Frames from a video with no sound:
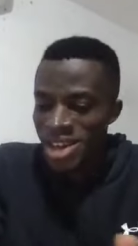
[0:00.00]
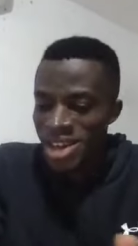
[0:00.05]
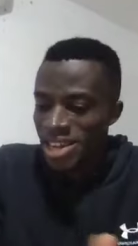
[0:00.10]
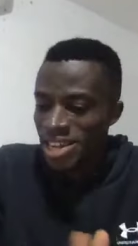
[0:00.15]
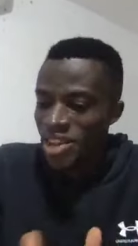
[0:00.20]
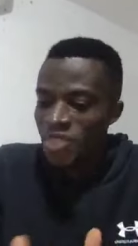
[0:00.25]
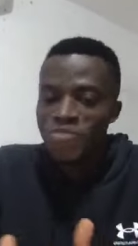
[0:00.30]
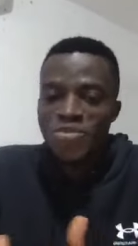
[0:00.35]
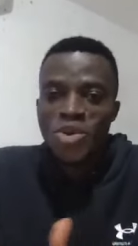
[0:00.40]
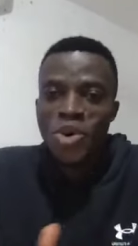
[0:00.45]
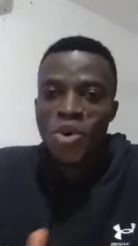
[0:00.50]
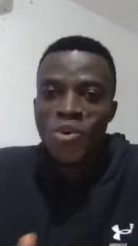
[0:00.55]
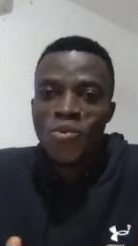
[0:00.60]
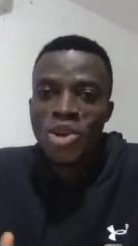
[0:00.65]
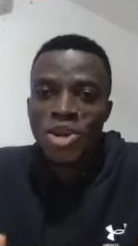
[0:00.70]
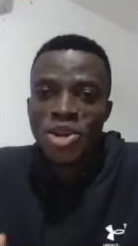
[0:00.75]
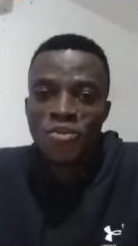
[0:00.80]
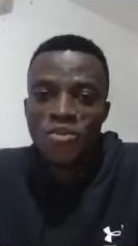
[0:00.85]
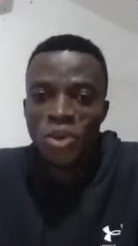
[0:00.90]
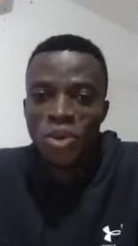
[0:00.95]
they've been on
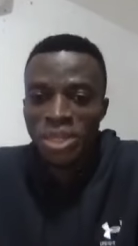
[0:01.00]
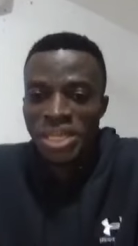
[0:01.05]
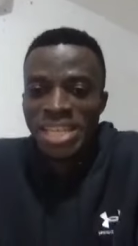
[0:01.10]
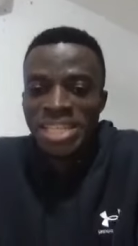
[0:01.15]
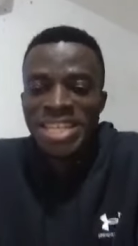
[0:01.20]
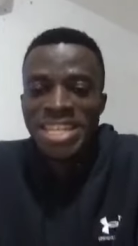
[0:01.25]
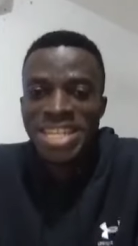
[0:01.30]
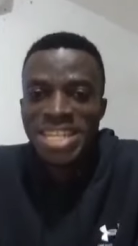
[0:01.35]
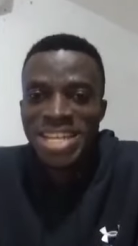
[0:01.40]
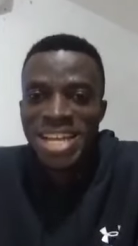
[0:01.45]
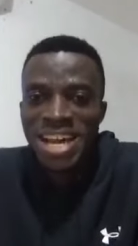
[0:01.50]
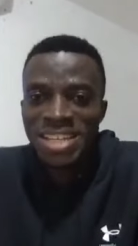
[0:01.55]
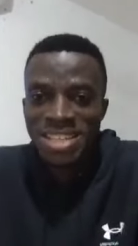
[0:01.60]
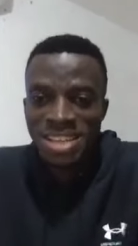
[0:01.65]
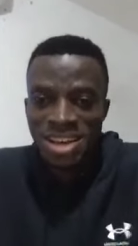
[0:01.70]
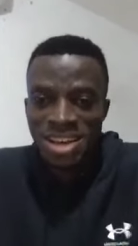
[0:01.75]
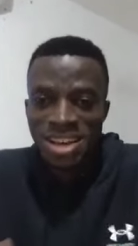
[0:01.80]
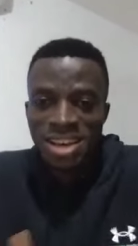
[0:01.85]
radio for 30 years,